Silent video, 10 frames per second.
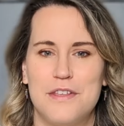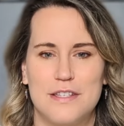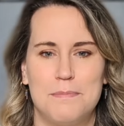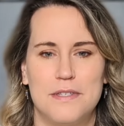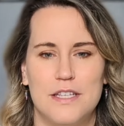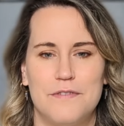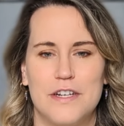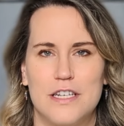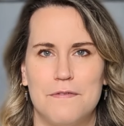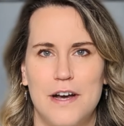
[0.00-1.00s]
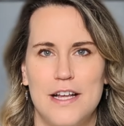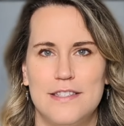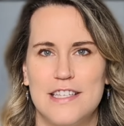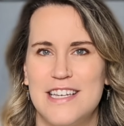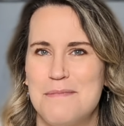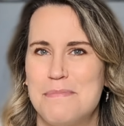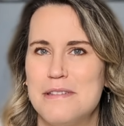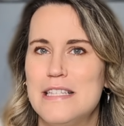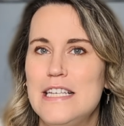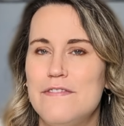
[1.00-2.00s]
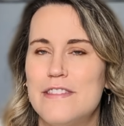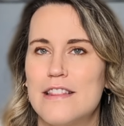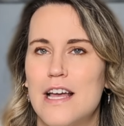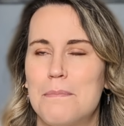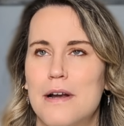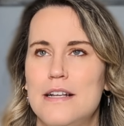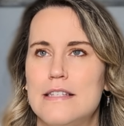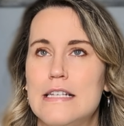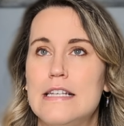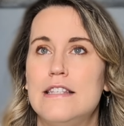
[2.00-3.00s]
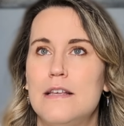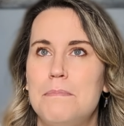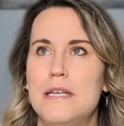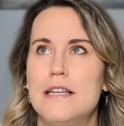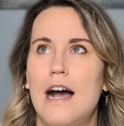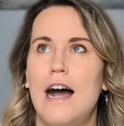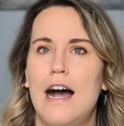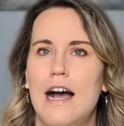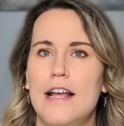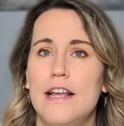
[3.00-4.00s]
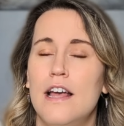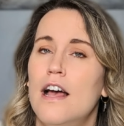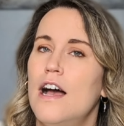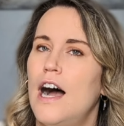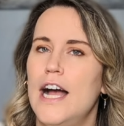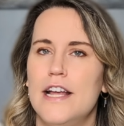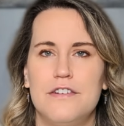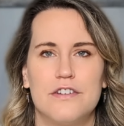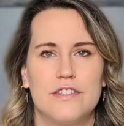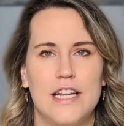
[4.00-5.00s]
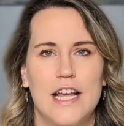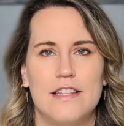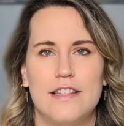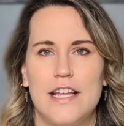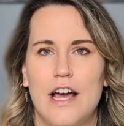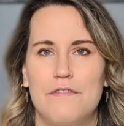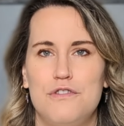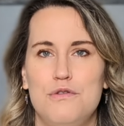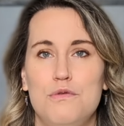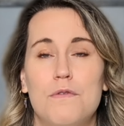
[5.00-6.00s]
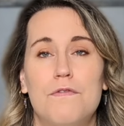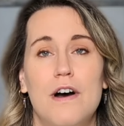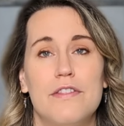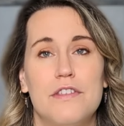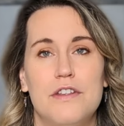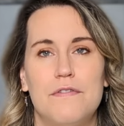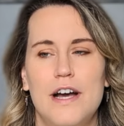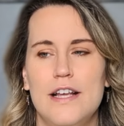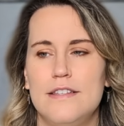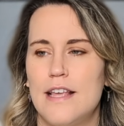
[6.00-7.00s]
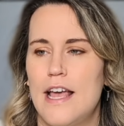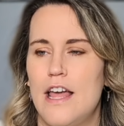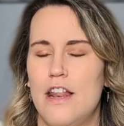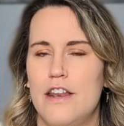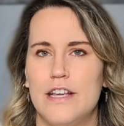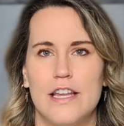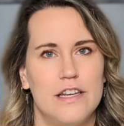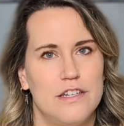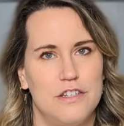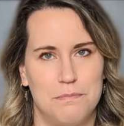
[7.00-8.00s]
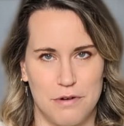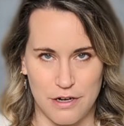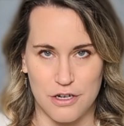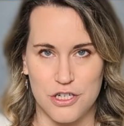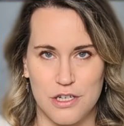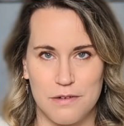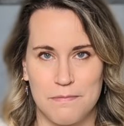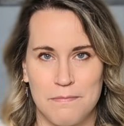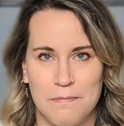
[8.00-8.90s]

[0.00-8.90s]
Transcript: this specific device, and I believe that that price is a bit high. I understand that they have to fund the device and get it into production.